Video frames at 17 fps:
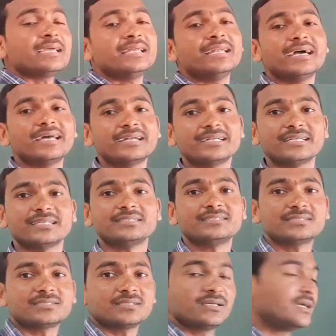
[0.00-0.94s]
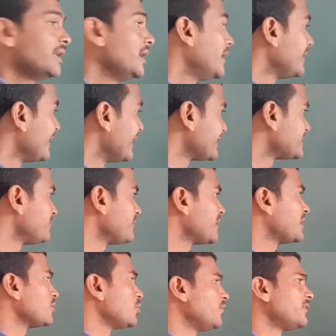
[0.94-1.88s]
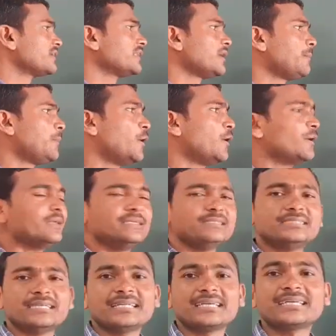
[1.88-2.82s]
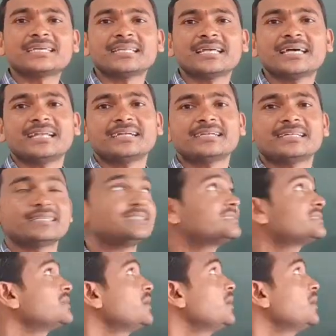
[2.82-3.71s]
inheritance. Next, we can go for the polygenic inheritance.